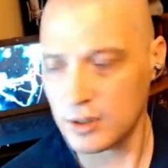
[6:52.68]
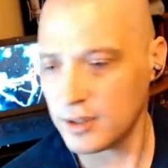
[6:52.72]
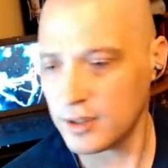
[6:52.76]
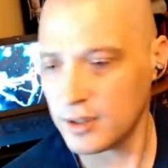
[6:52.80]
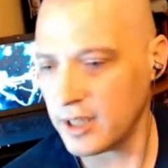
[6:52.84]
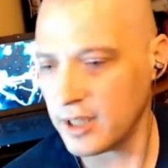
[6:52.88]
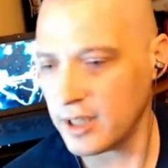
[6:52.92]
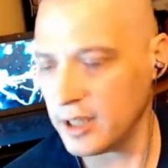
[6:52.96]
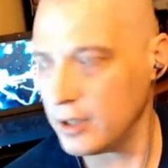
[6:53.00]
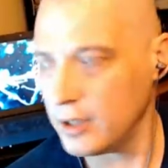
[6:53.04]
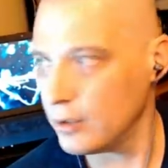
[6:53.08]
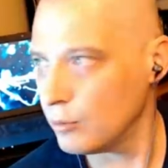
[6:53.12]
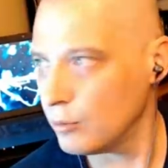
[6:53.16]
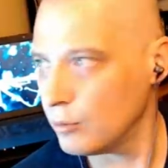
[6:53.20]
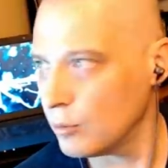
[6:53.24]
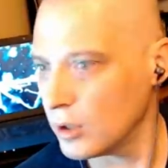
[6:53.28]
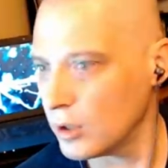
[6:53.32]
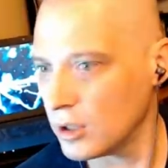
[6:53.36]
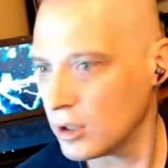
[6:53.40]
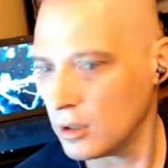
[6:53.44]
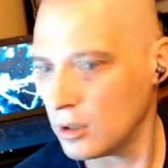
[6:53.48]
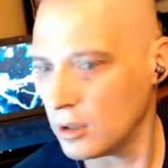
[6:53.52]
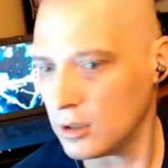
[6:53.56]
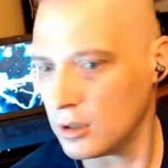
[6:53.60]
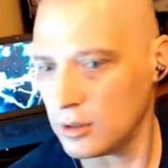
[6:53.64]
Well, today
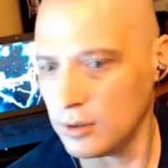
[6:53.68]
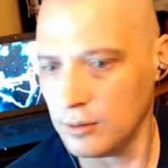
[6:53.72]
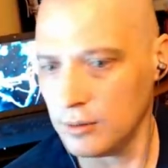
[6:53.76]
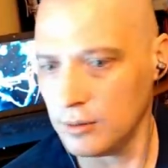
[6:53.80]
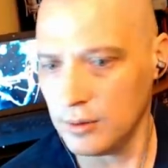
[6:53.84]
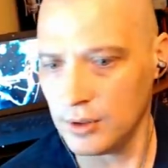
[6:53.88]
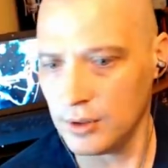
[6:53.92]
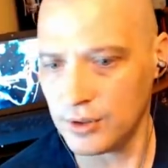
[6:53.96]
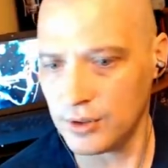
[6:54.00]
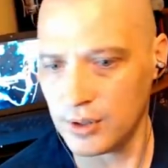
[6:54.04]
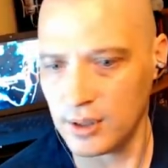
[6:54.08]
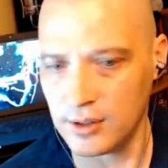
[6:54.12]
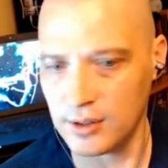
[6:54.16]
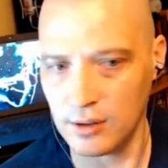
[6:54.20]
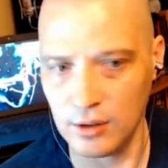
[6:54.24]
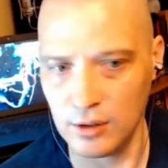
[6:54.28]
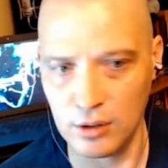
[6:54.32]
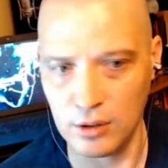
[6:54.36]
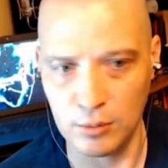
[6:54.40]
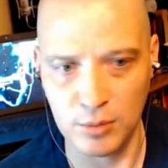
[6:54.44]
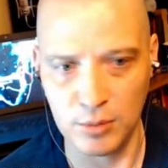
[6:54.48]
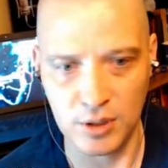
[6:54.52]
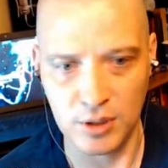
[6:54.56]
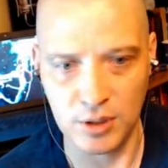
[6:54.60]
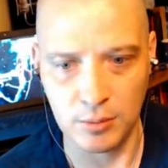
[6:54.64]
we're going to
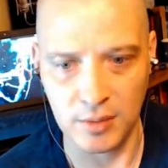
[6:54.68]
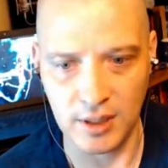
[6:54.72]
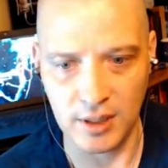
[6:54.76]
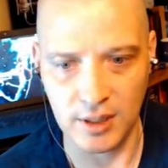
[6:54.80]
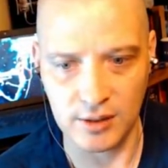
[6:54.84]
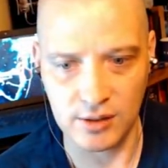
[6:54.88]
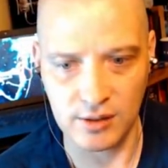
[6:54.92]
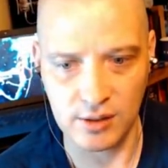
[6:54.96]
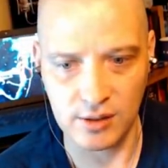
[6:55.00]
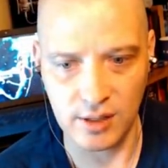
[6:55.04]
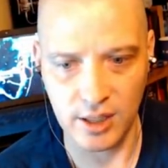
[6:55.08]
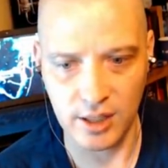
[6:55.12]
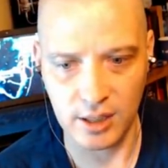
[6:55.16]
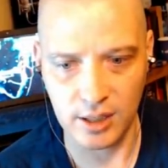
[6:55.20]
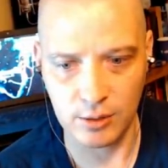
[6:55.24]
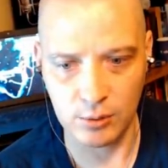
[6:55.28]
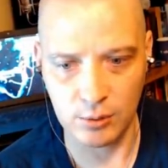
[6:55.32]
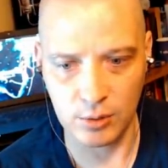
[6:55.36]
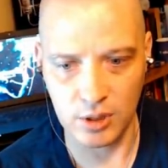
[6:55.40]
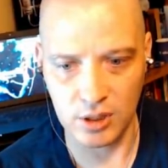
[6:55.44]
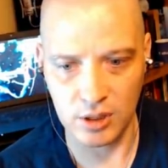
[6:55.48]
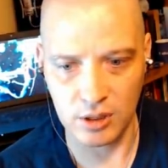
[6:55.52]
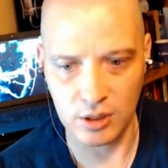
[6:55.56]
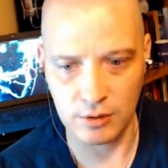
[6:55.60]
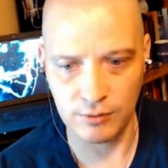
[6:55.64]
discuss a little bit about
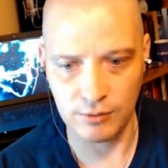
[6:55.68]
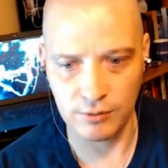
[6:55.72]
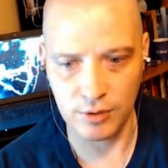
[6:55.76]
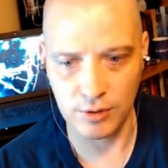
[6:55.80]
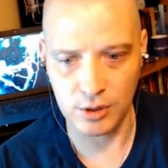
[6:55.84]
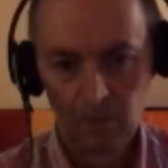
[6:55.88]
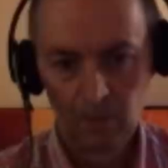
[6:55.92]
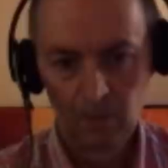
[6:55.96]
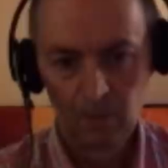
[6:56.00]
Slackware.